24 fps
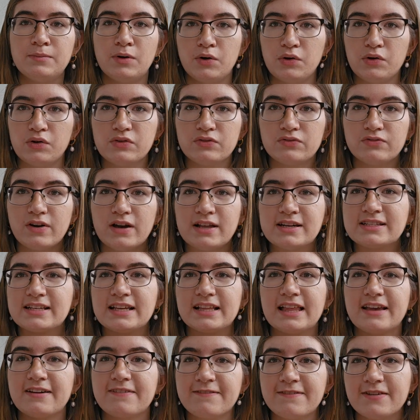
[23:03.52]
move until
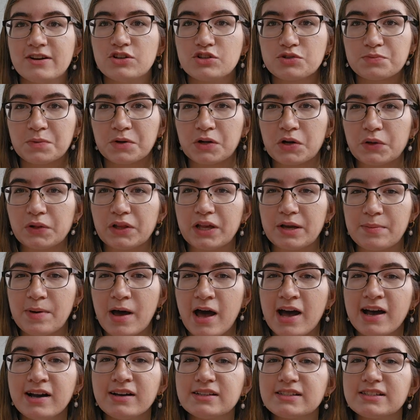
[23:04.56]
I finish Magnolia
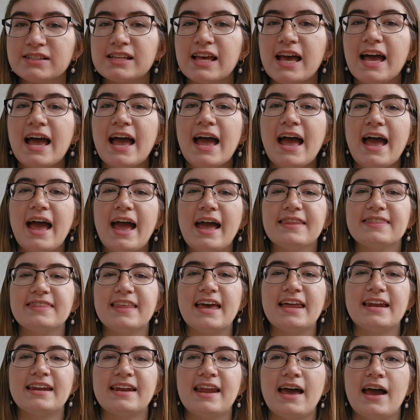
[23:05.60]
Parks, and
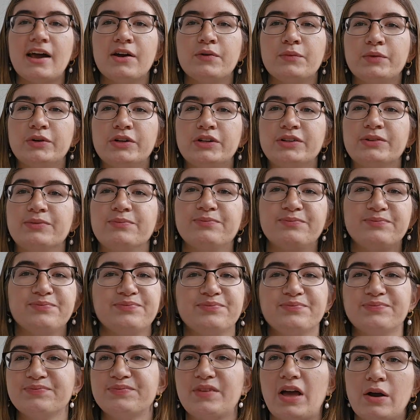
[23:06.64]
then I will
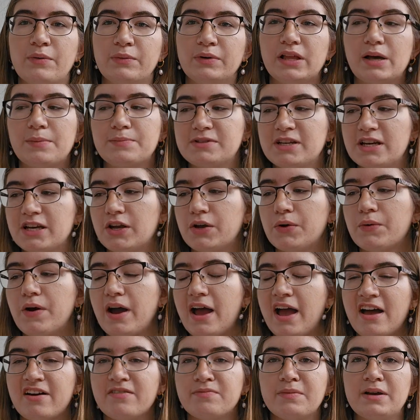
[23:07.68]
update you. I
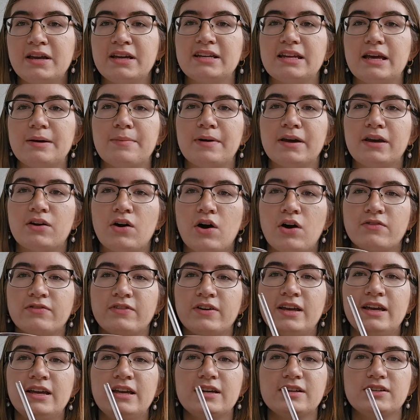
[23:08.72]
have made a big
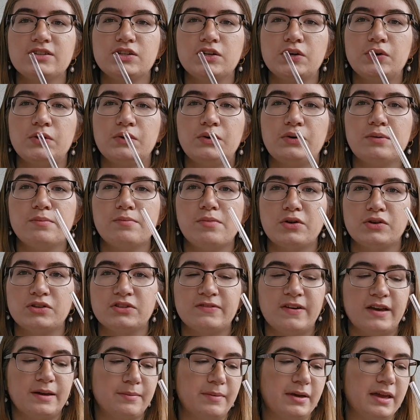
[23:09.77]
coffee to
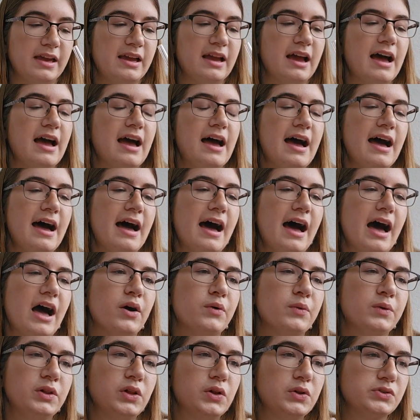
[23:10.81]
motivate me. I
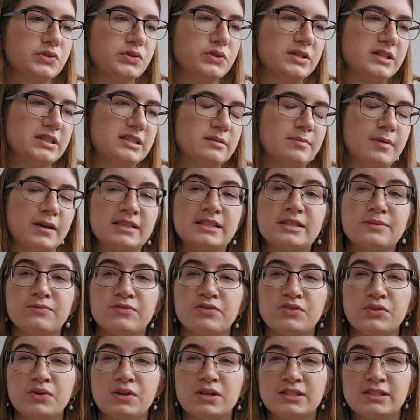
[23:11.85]
will also need to make some
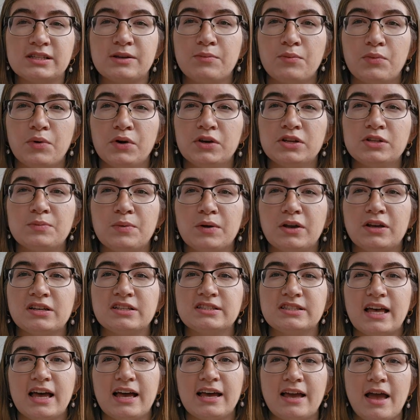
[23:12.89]
food at some point because
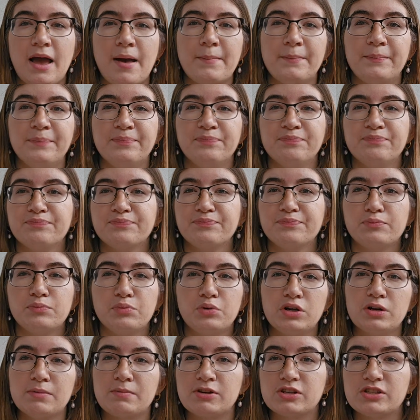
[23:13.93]
I am
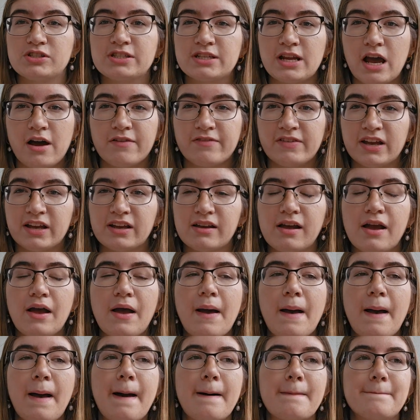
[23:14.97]
pretty much starving,
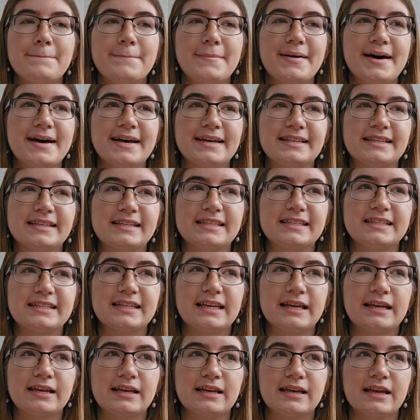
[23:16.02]
but
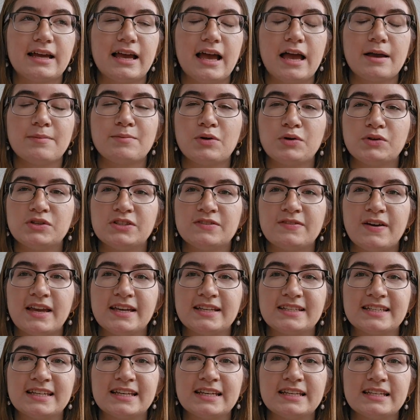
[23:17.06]
I'm
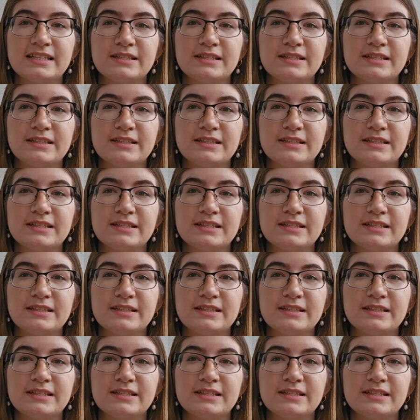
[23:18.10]
motivated.